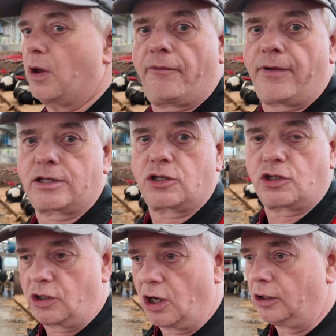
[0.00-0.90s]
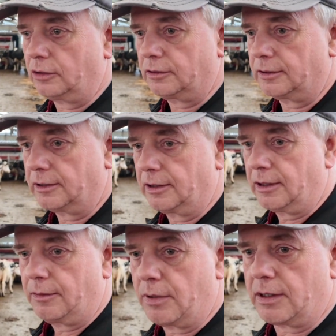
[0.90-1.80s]
perfect, as you know,
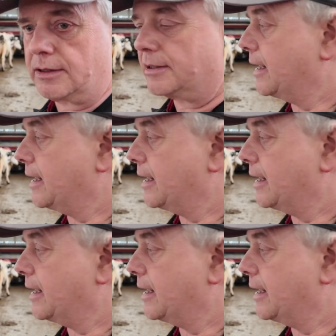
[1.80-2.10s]
but